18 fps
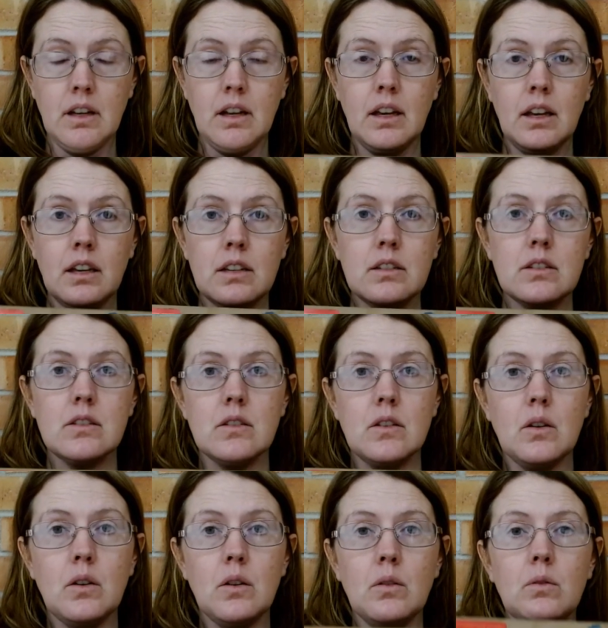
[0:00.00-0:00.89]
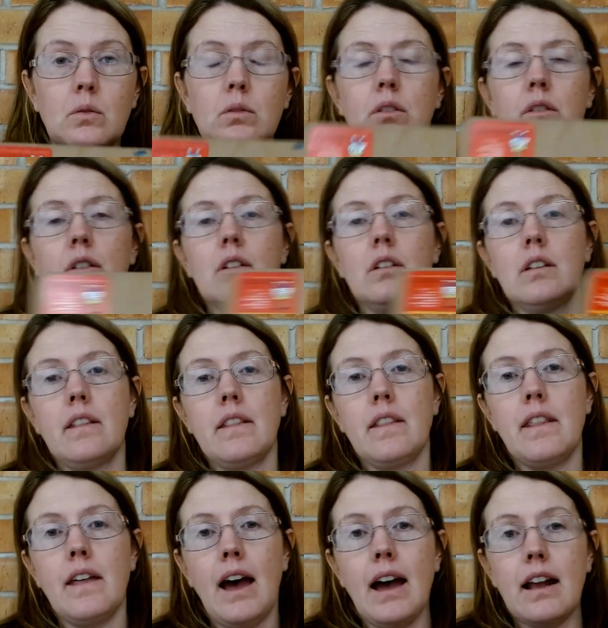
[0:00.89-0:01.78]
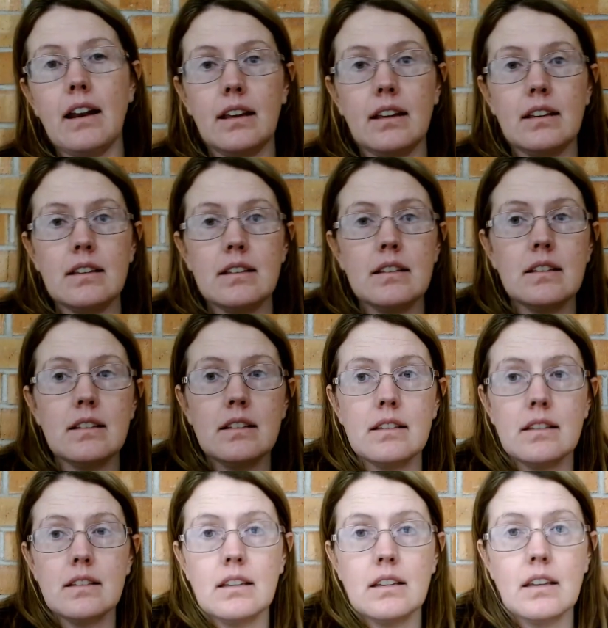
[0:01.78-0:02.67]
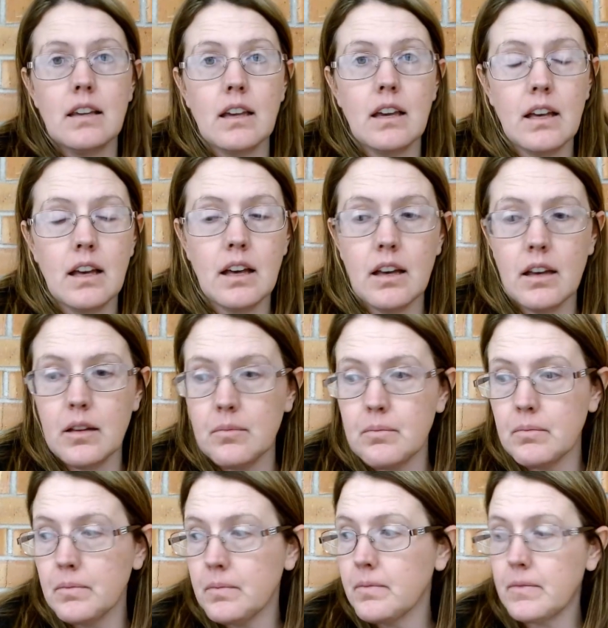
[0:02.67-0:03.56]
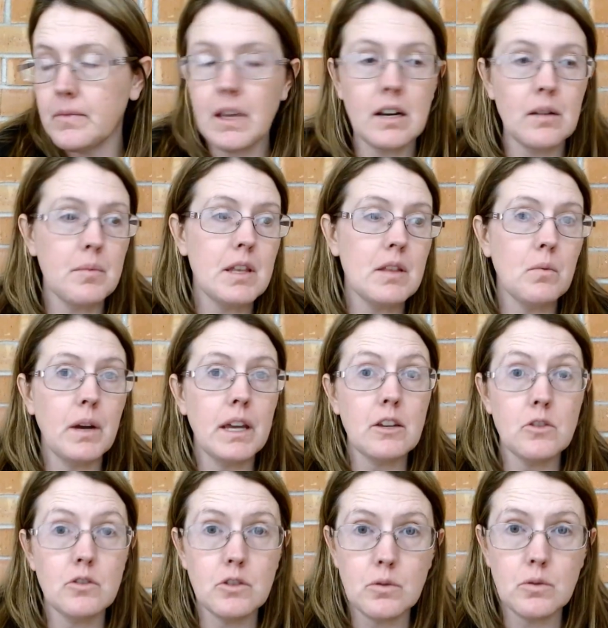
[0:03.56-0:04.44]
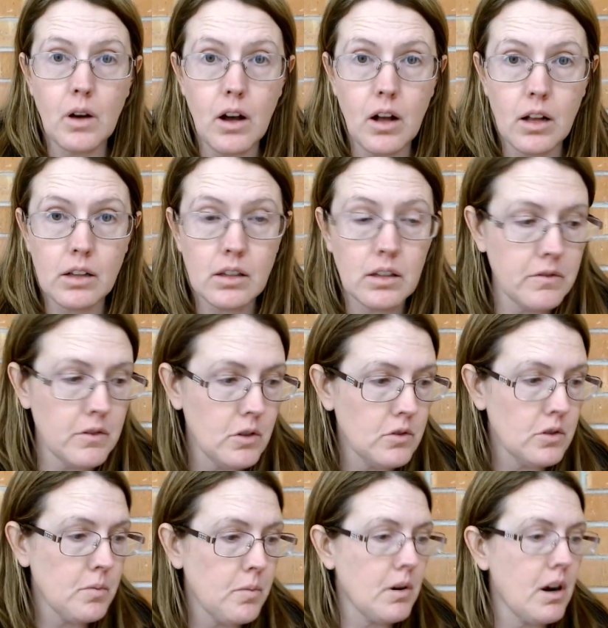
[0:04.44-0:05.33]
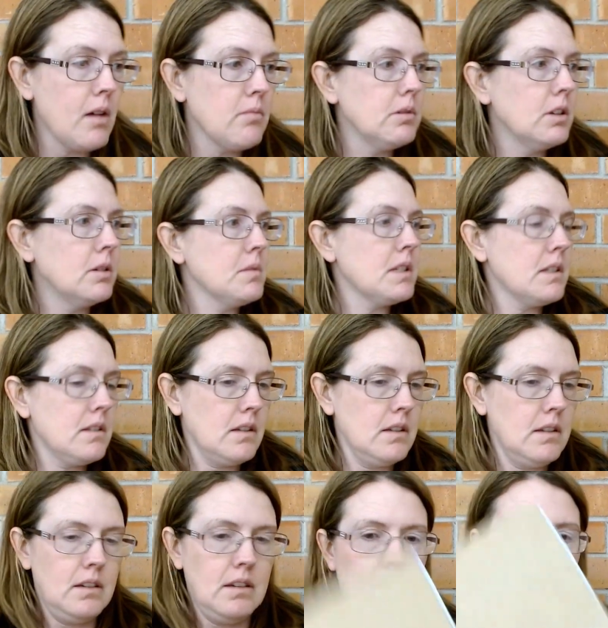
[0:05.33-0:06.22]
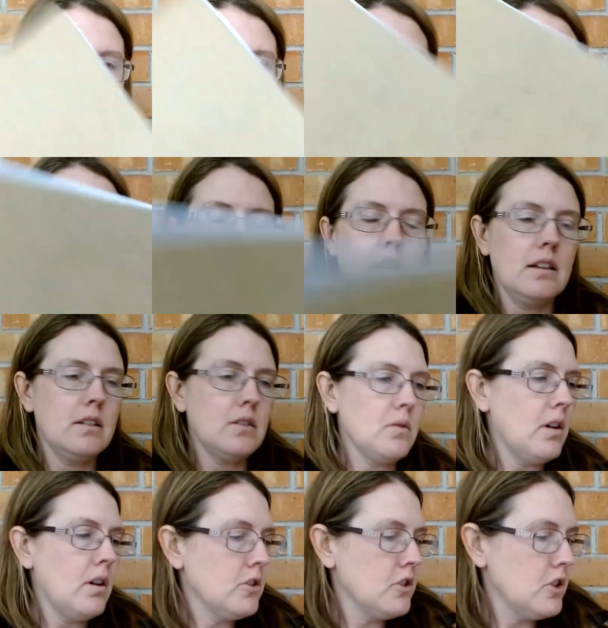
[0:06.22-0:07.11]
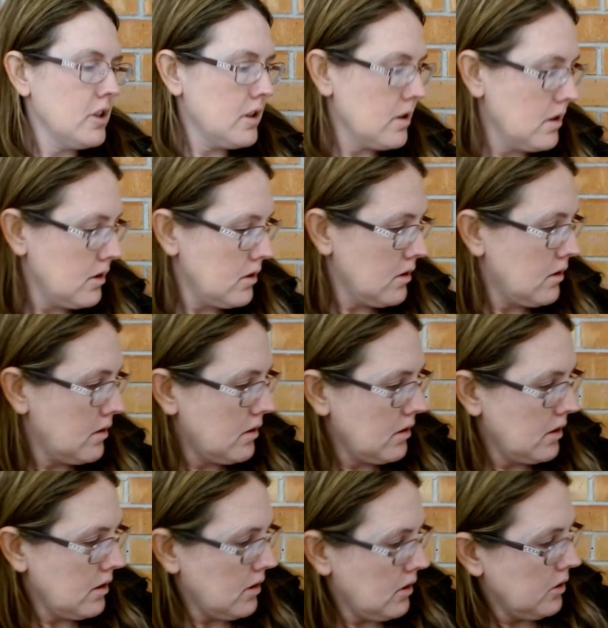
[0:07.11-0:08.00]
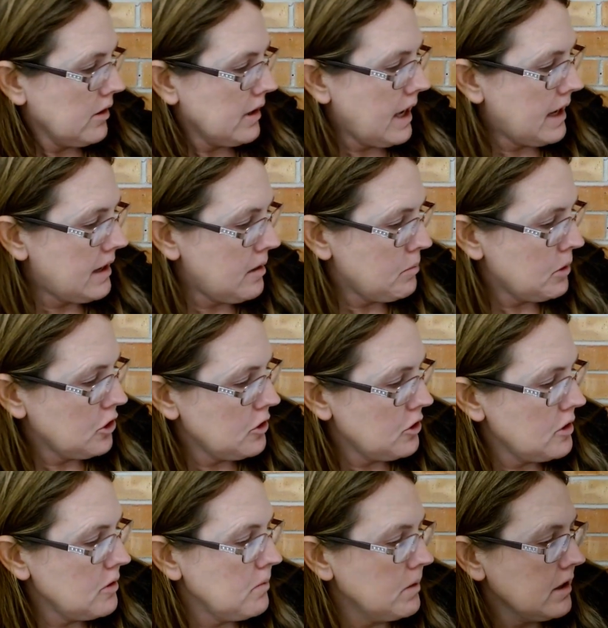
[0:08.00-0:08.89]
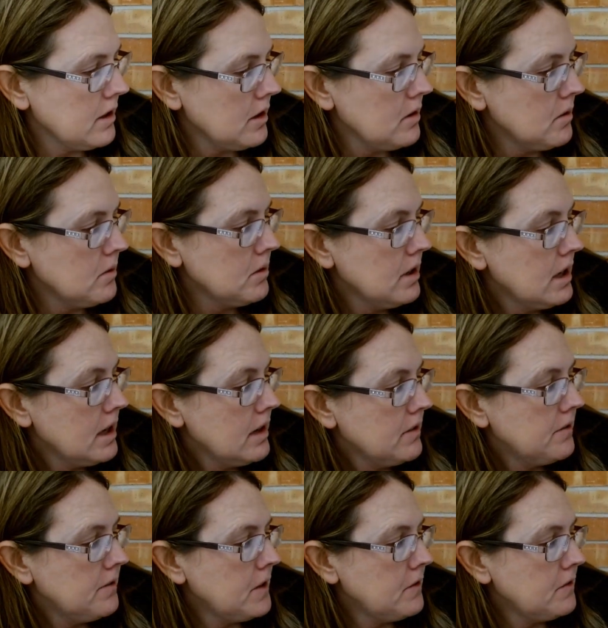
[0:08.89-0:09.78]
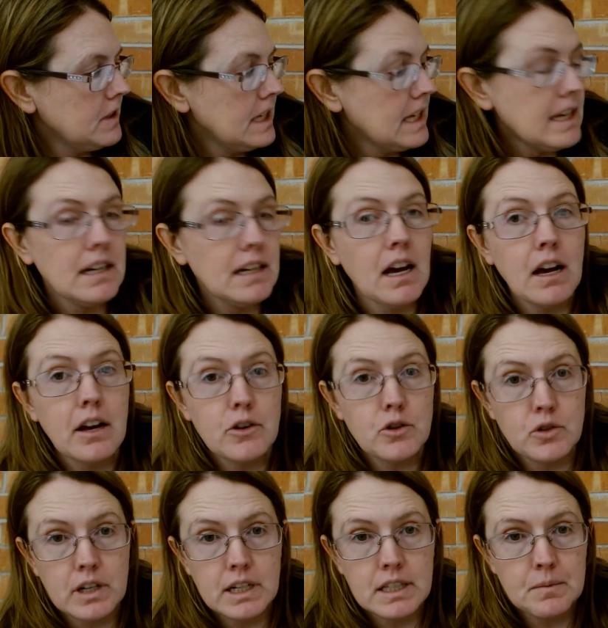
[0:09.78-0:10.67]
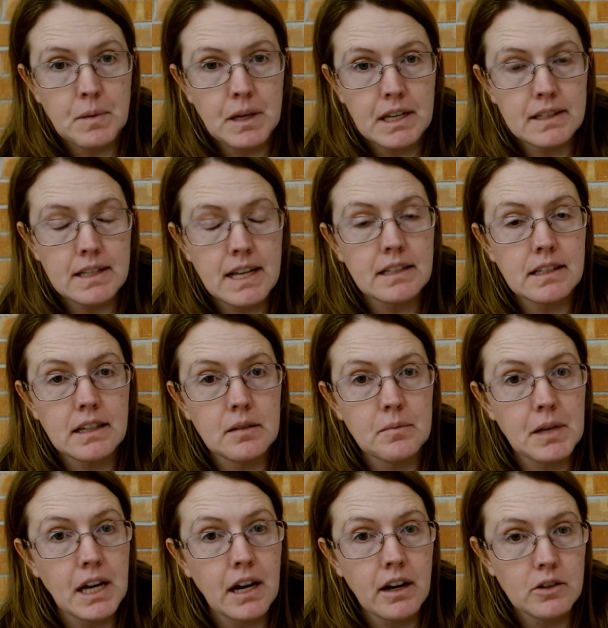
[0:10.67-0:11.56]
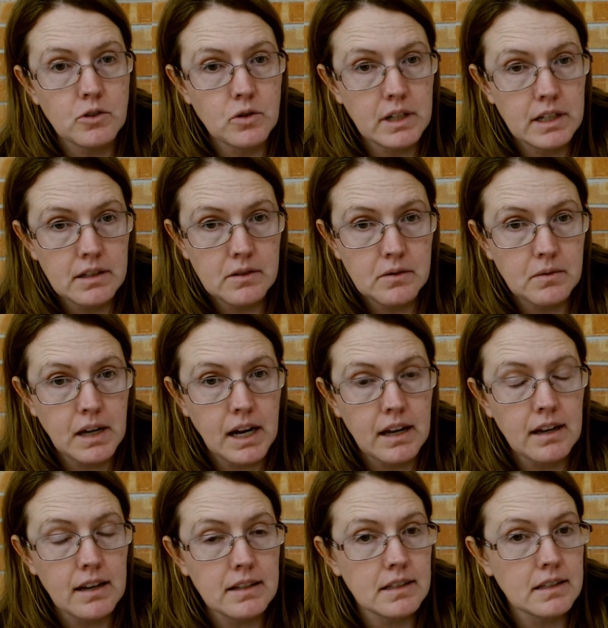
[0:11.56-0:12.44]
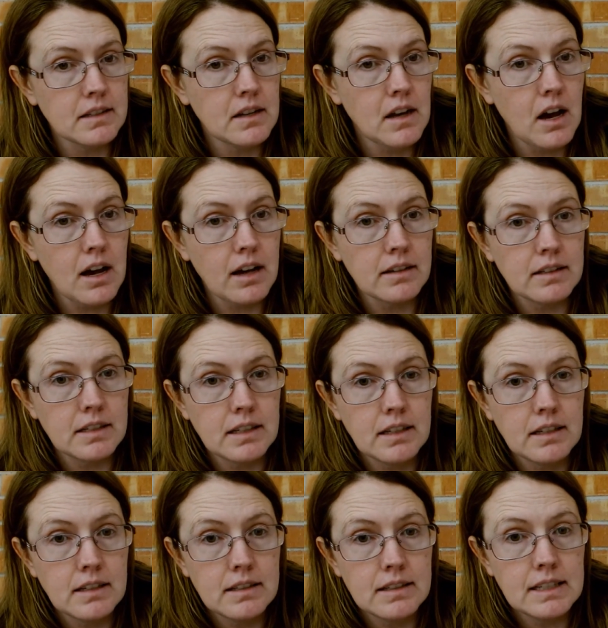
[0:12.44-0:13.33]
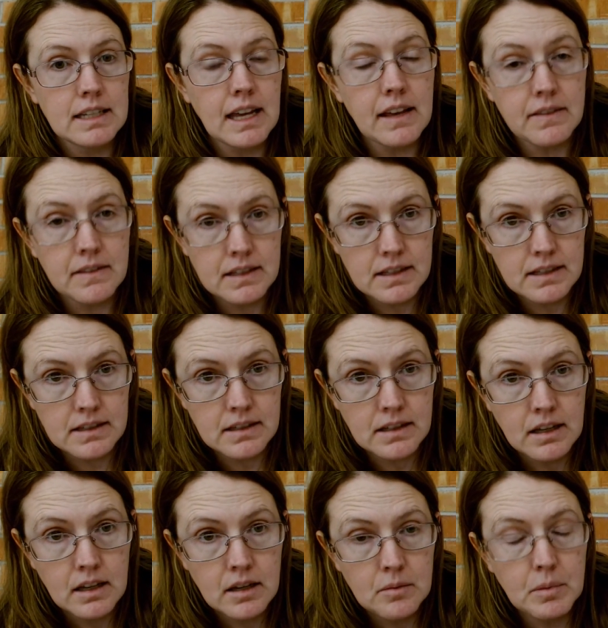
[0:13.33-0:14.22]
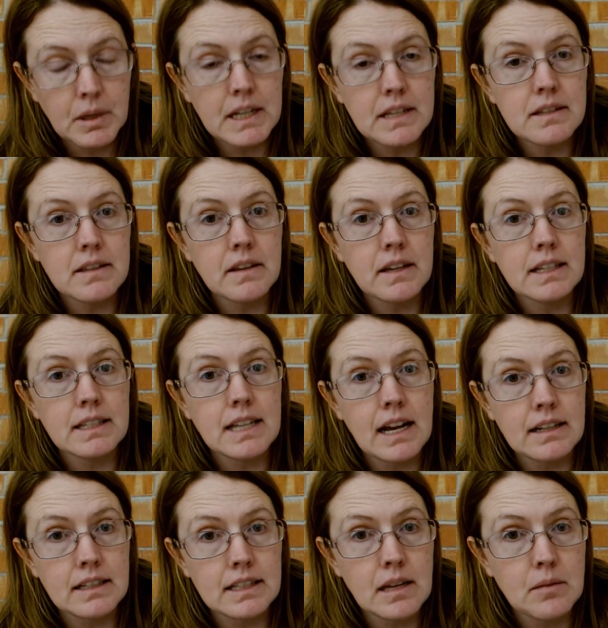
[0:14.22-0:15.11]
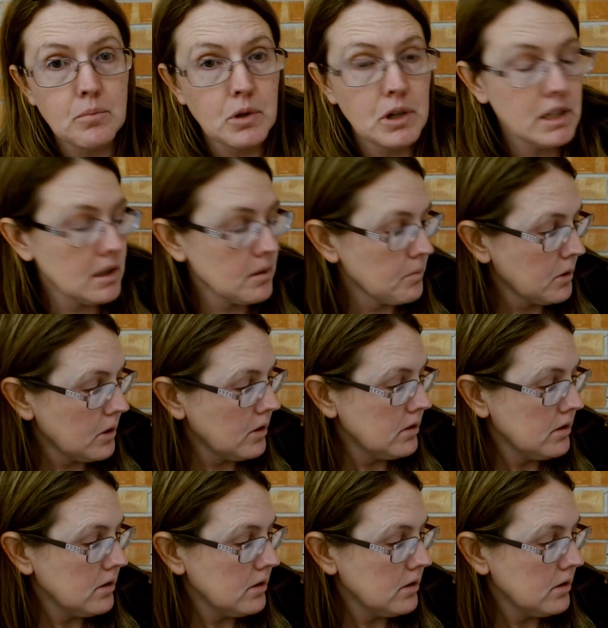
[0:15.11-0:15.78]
So that is going to be the way you do all of those problems. So I'll just look at number 2 with you. 15 hundredths, because that's going to be hundredths, right? It's not tenths, but it's the exact same principle.